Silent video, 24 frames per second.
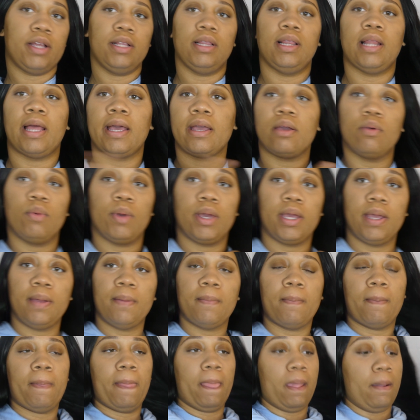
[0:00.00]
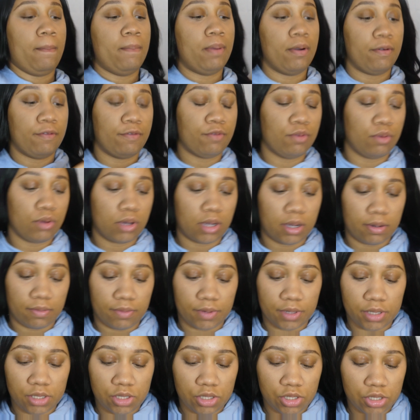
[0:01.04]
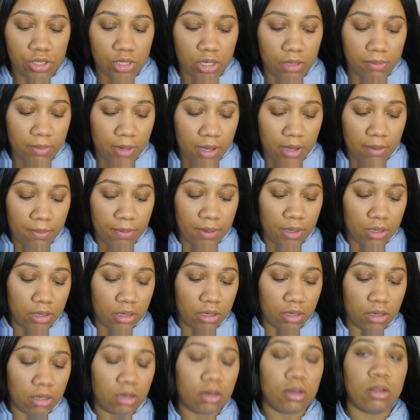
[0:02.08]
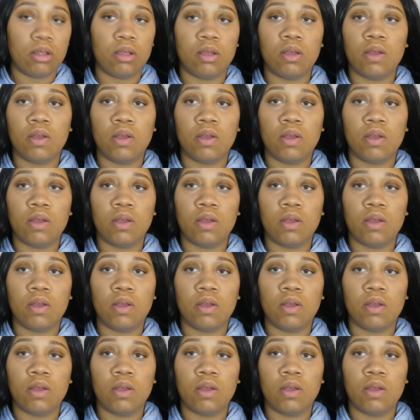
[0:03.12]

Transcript: lightweight but full coverage in my opinion.